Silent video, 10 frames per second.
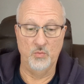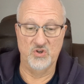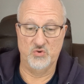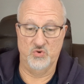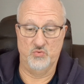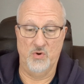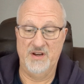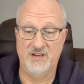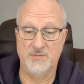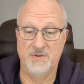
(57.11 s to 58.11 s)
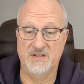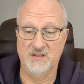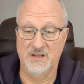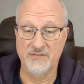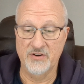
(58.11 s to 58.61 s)
which was ready to be
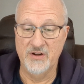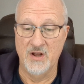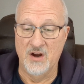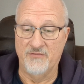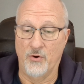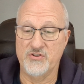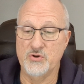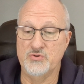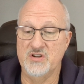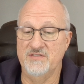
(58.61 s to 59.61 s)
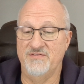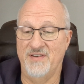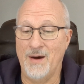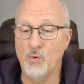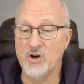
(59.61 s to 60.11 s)
delivered, for to
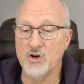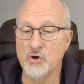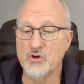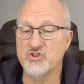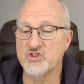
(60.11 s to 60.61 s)
devour her